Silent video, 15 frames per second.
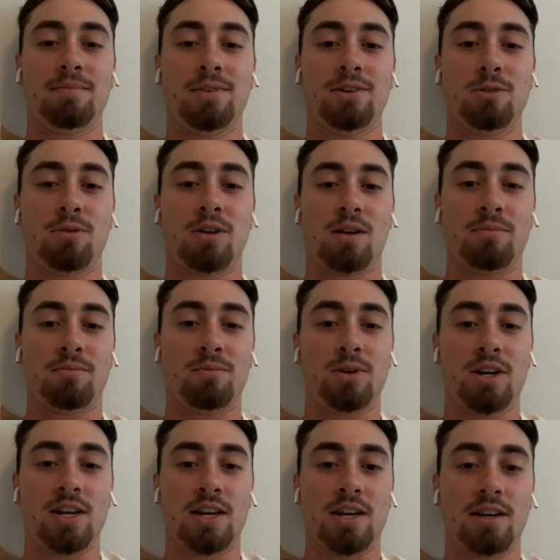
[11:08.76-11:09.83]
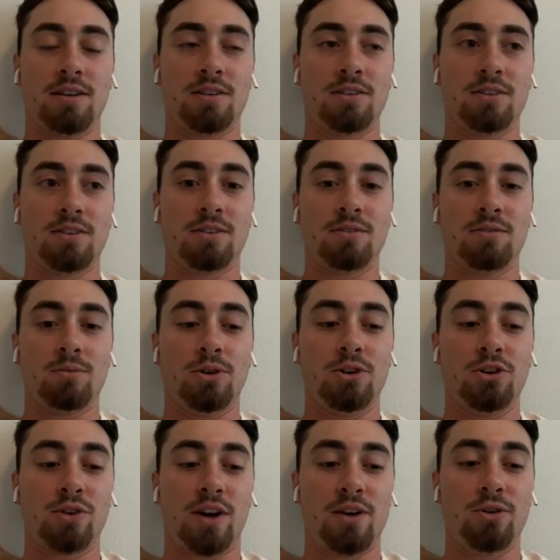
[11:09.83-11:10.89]
no problem. Who do
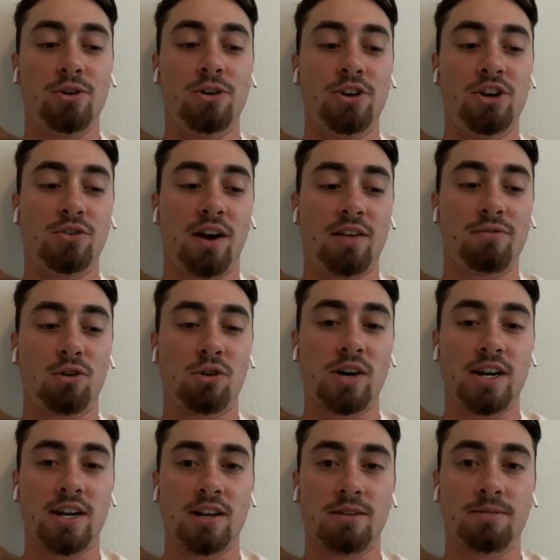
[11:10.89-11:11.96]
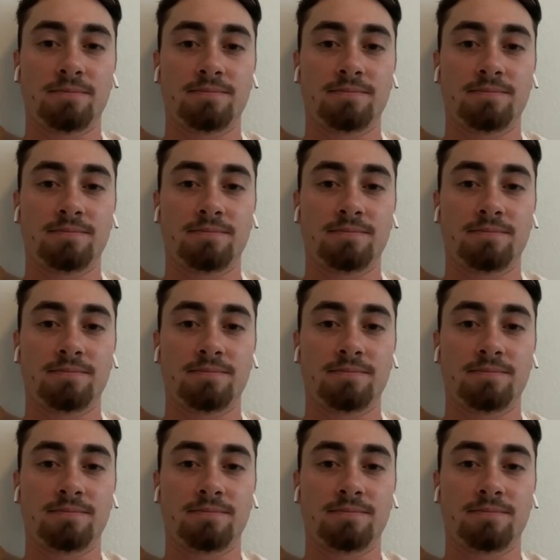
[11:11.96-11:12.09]
you write for right now?